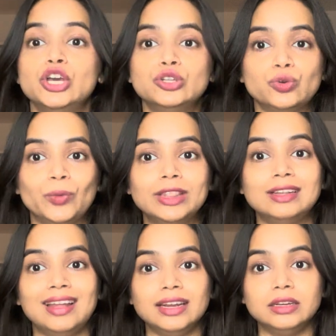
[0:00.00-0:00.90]
So when the
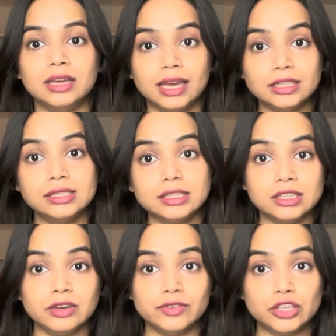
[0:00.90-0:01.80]
light hits the
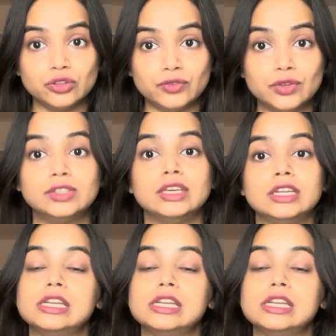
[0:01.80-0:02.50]
surface of your skin,